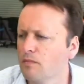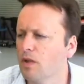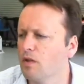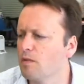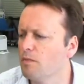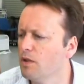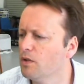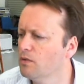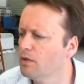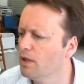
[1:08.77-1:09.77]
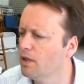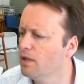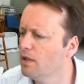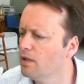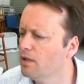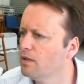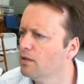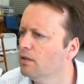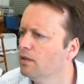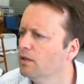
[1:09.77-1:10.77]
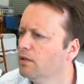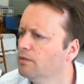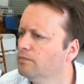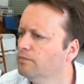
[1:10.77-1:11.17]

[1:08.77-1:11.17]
Looks pretty good. And how